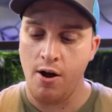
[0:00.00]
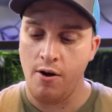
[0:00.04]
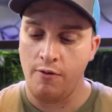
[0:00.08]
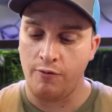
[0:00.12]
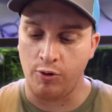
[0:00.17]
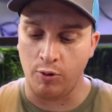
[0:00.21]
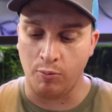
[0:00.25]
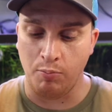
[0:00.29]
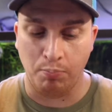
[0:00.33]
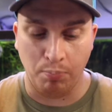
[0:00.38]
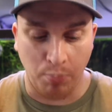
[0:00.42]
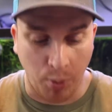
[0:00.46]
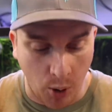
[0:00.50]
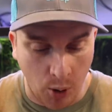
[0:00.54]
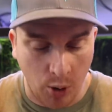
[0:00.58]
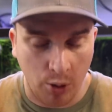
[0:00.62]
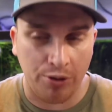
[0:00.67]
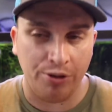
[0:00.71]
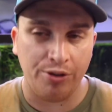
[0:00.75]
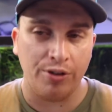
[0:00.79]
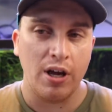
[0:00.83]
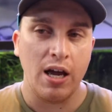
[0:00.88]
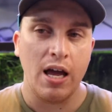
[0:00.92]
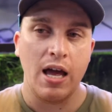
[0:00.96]
for
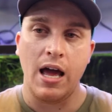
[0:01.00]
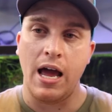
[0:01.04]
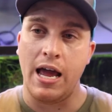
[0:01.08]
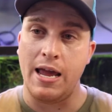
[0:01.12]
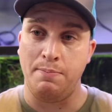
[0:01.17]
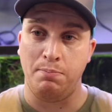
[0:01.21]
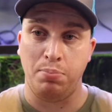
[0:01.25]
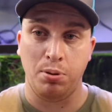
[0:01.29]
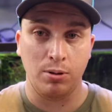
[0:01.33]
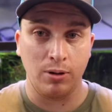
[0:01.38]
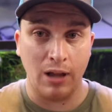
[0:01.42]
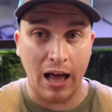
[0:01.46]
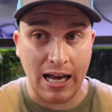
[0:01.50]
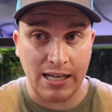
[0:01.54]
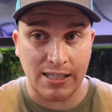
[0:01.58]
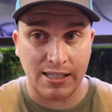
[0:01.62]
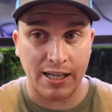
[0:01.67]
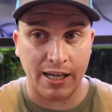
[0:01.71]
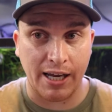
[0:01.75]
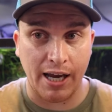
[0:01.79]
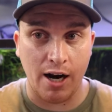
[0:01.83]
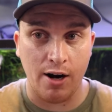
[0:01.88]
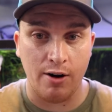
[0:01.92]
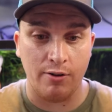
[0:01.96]
both a
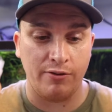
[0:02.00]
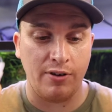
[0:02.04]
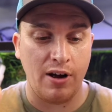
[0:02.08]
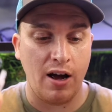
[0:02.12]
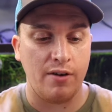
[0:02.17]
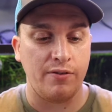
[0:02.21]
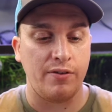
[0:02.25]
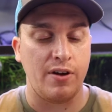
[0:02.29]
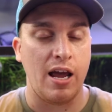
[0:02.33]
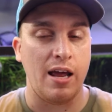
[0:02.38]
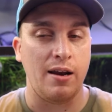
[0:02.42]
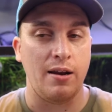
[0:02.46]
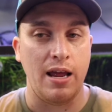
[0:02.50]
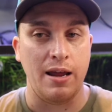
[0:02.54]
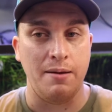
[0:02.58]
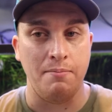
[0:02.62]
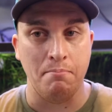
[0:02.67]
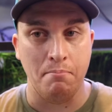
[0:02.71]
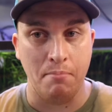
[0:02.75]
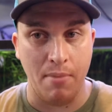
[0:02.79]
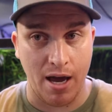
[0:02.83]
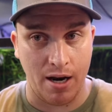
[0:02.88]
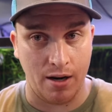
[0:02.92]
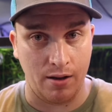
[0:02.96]
plastic air valve and a
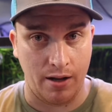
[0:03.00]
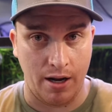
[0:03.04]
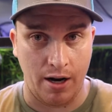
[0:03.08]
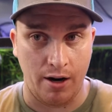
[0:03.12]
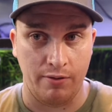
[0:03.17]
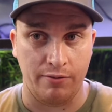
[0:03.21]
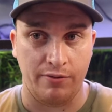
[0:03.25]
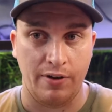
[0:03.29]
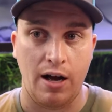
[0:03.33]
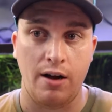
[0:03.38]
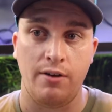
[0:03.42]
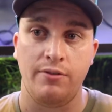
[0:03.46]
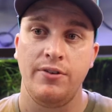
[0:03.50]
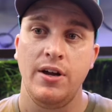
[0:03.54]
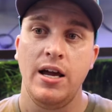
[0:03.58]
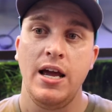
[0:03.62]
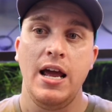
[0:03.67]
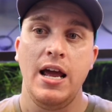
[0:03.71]
metal air valve.